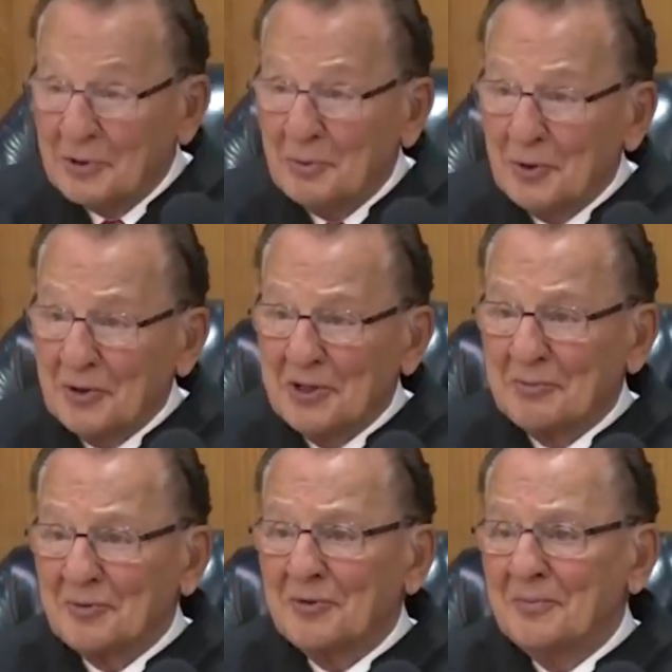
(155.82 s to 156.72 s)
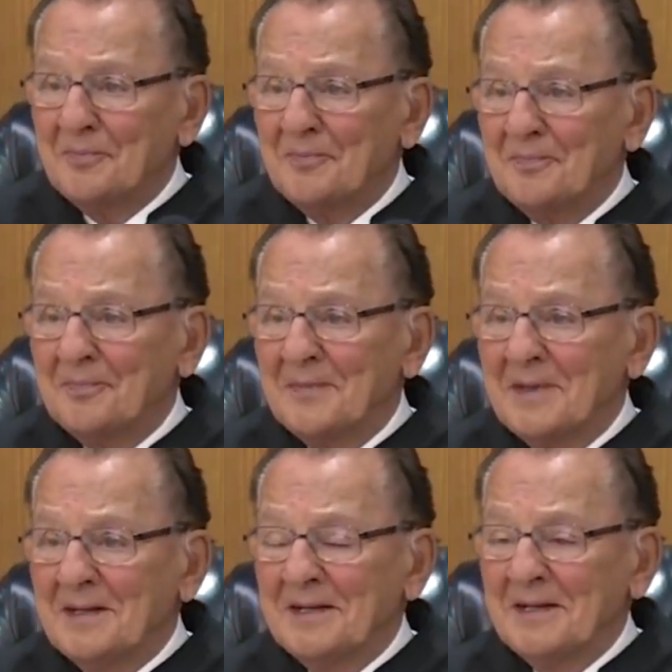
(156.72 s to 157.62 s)
through the stress of court for a
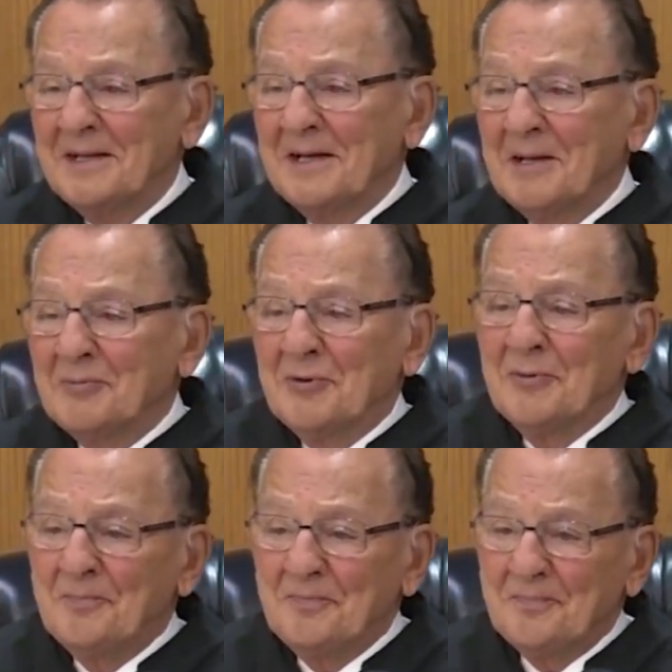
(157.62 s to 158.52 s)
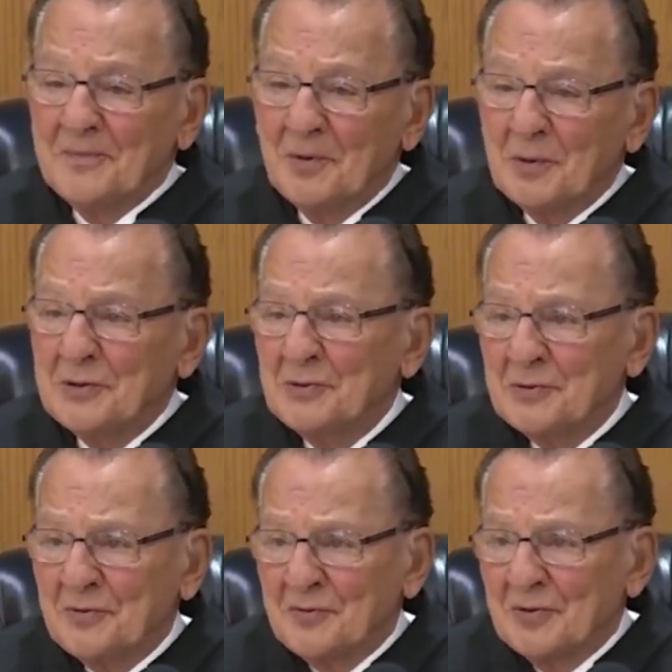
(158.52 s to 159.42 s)
$20 fine is kind of
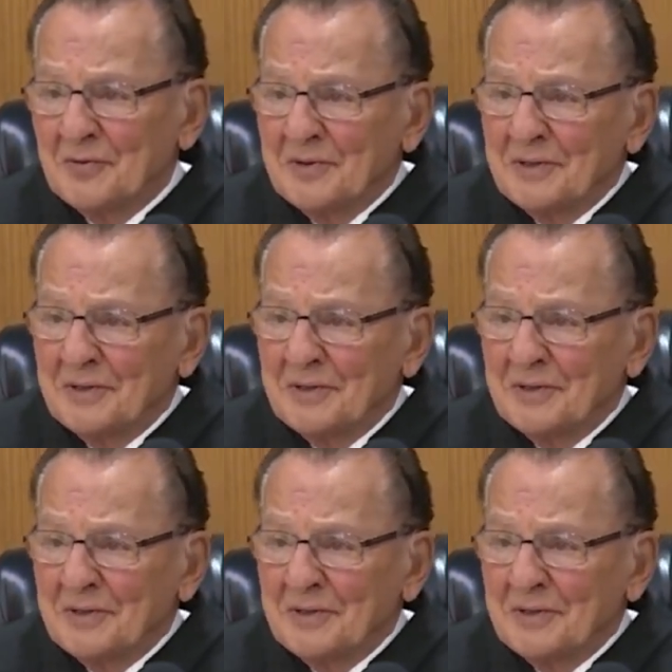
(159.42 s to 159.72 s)
unusual.